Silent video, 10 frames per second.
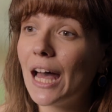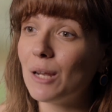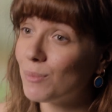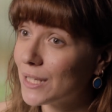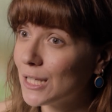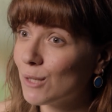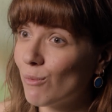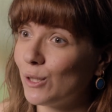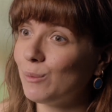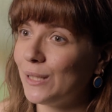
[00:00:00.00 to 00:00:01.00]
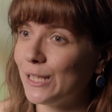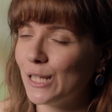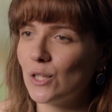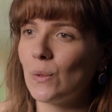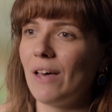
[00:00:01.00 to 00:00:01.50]
and business model
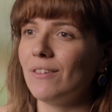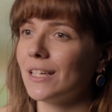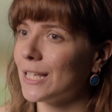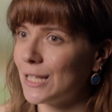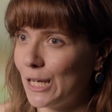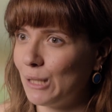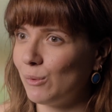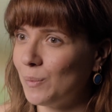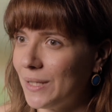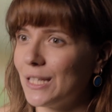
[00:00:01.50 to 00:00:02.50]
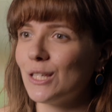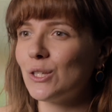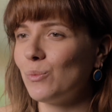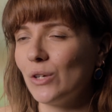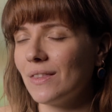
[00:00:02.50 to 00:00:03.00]
planning to having a sustainable business
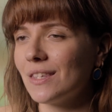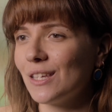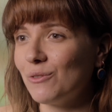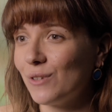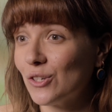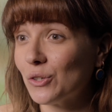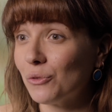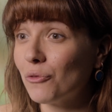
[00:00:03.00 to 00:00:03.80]
to bring this innovation